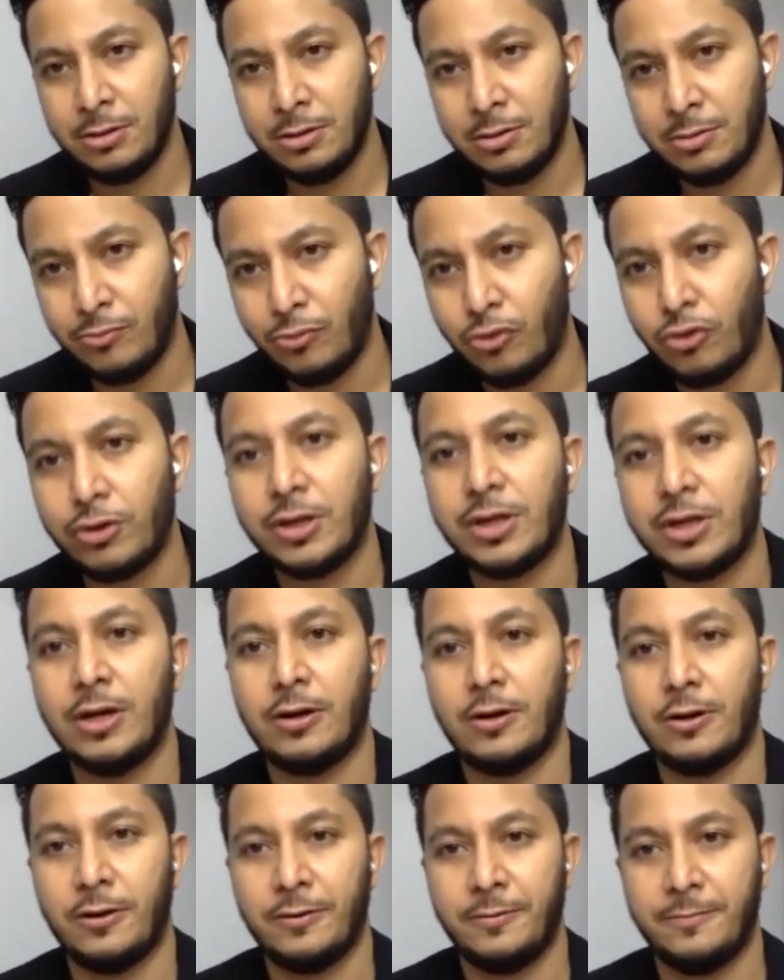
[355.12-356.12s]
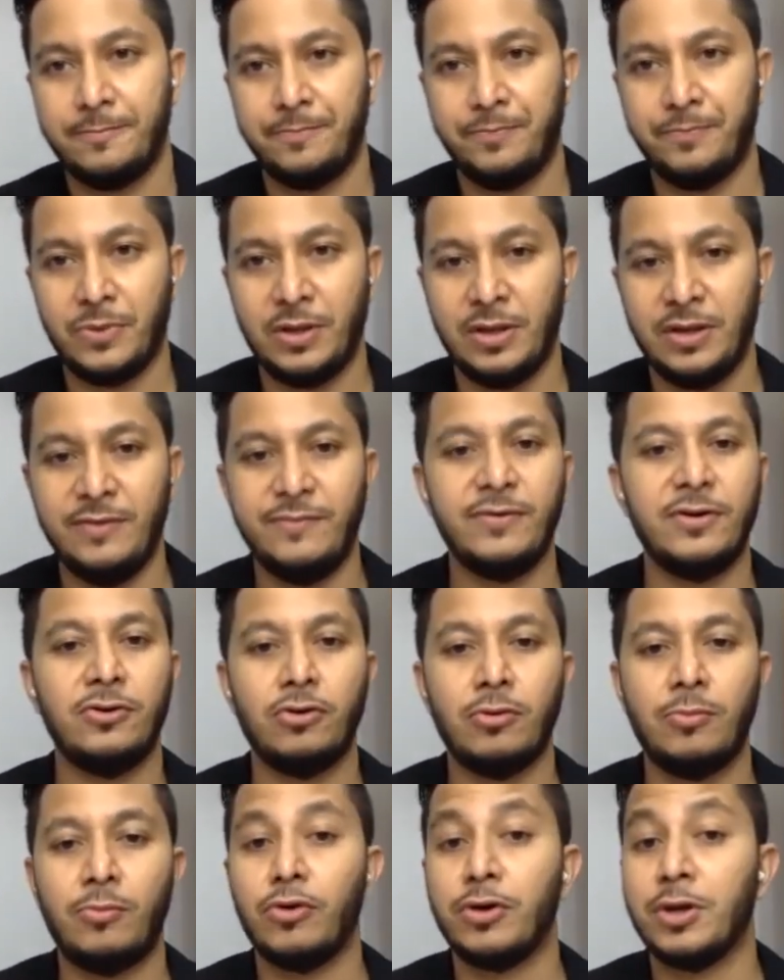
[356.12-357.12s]
Mont Kiara, even though
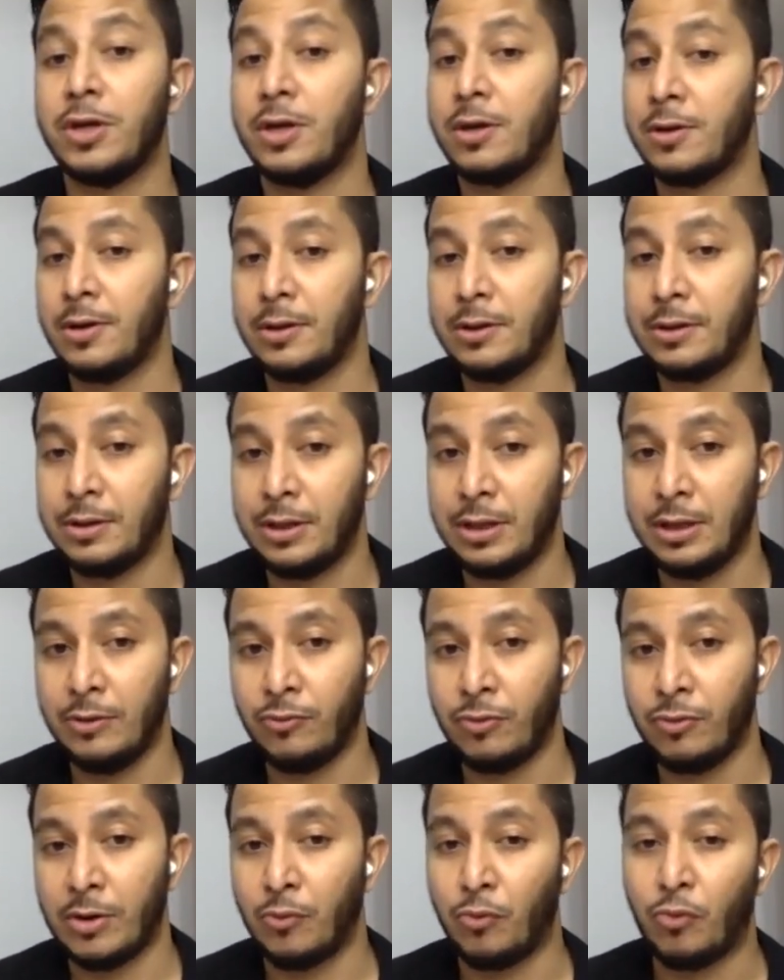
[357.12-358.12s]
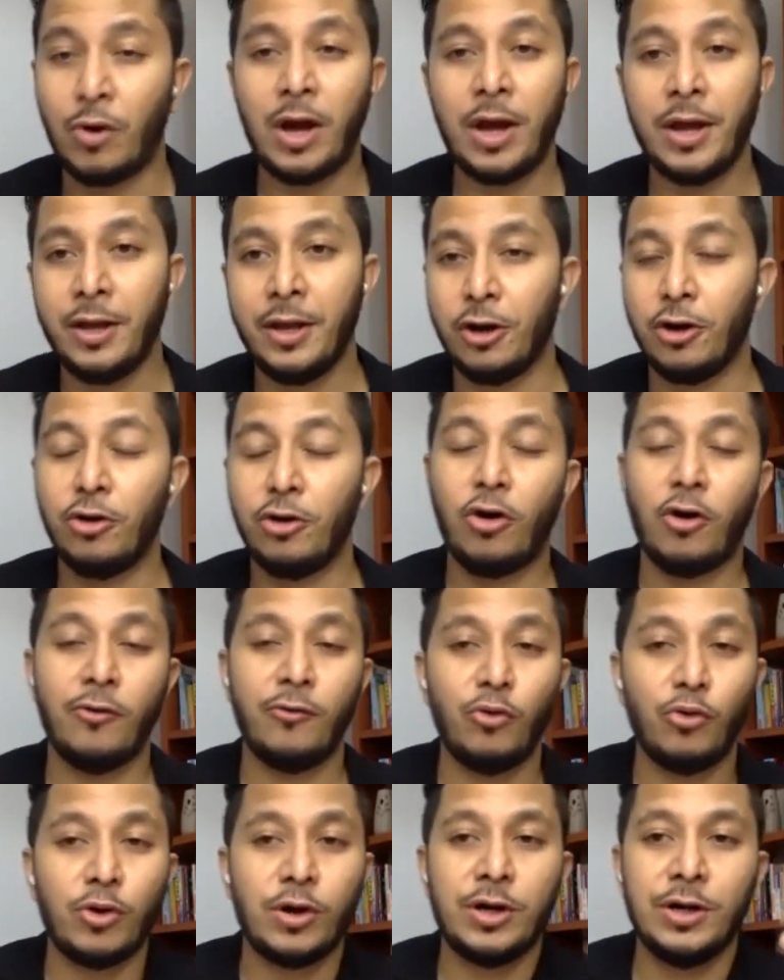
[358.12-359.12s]
Mont Kiara is tier 1. Why? A lot of
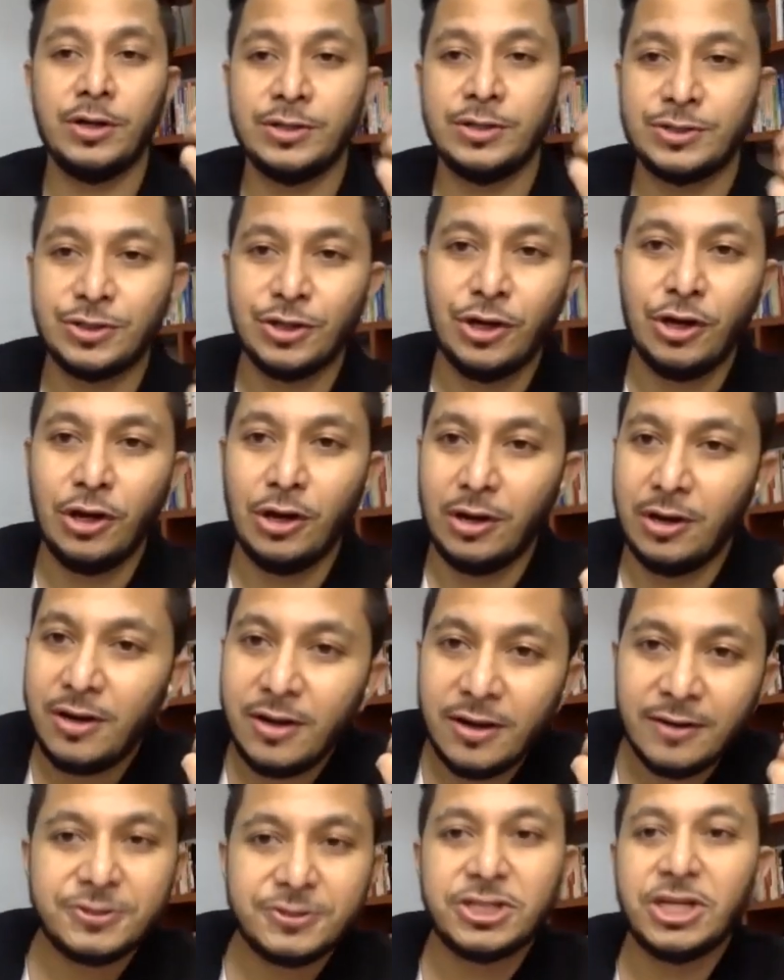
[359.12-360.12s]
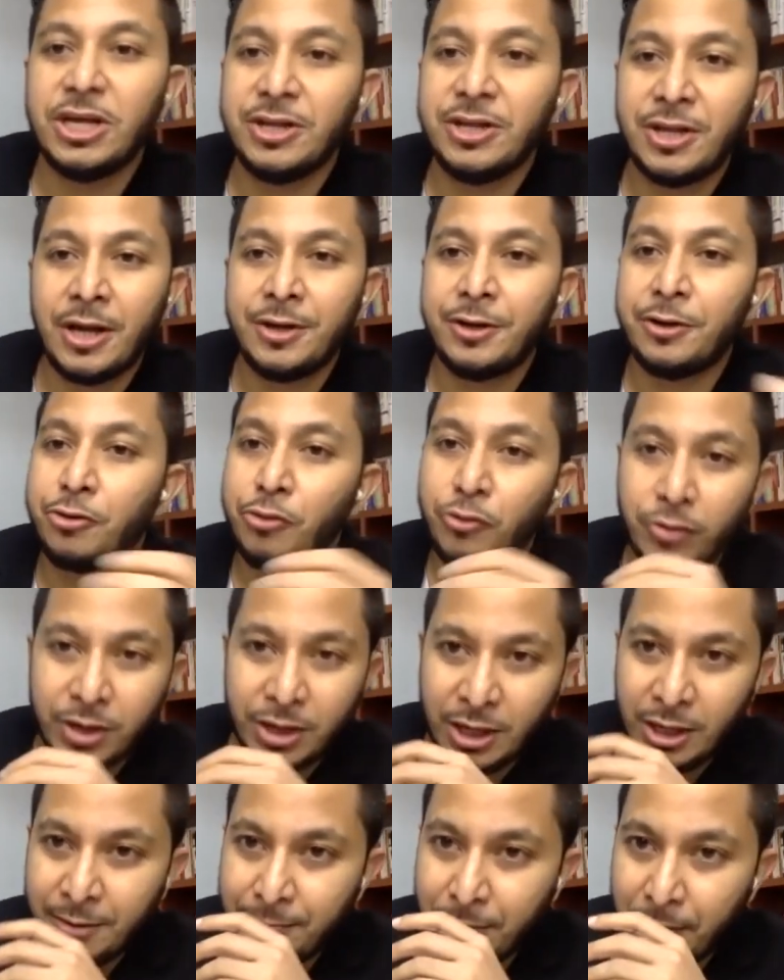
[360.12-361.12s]
locals love staying there, they don't
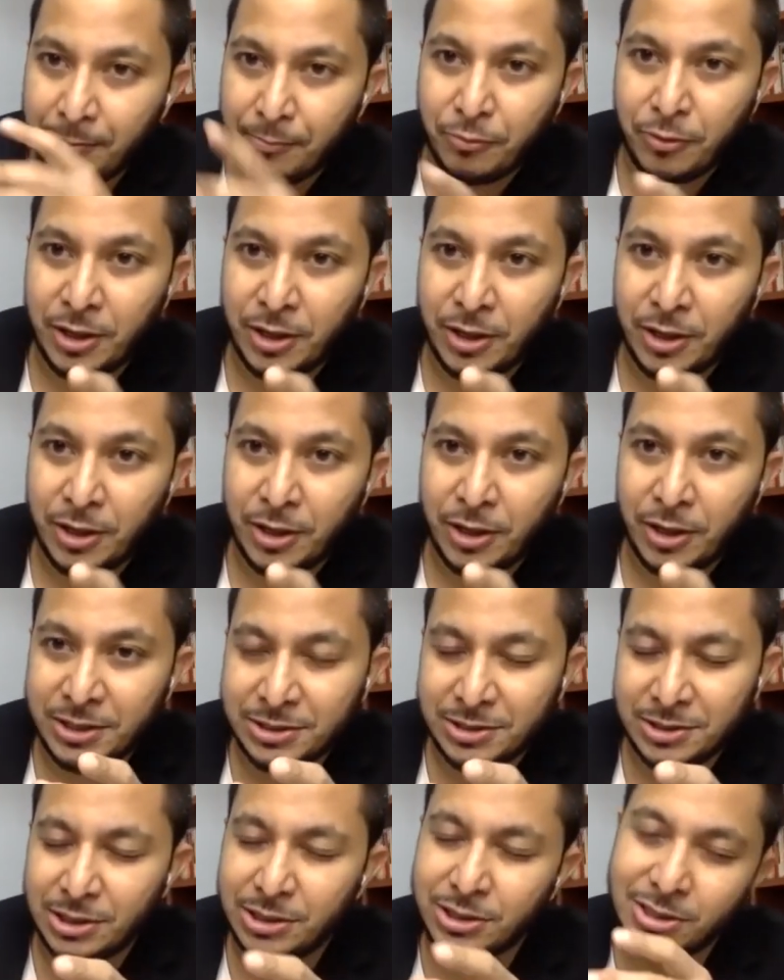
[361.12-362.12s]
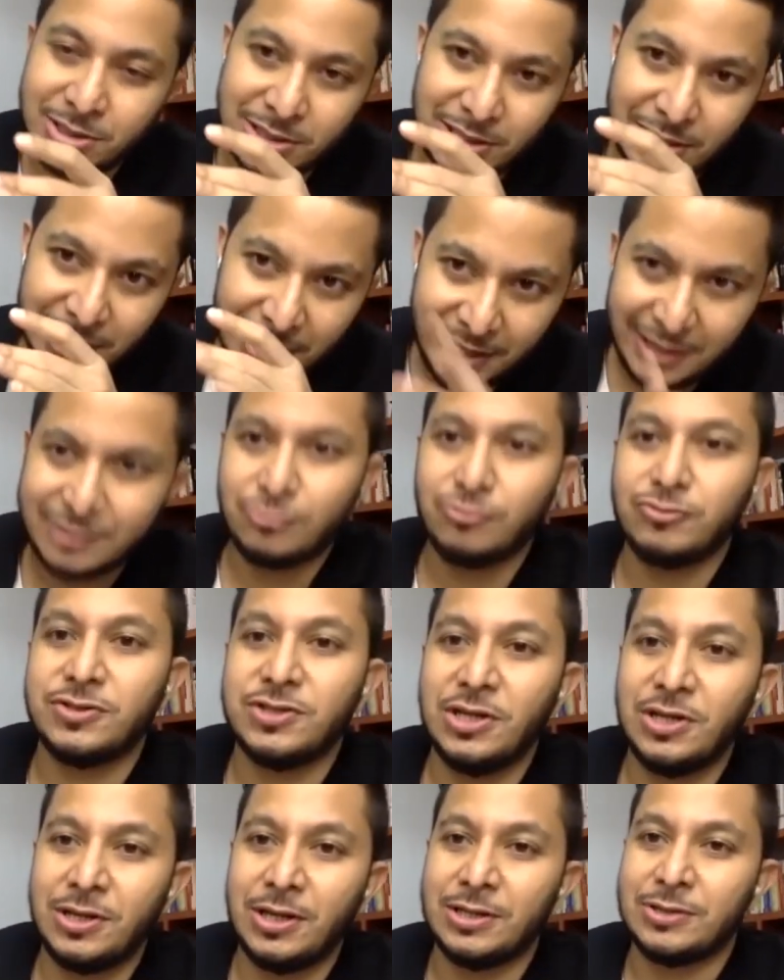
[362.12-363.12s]
care about price, they just like to stay there.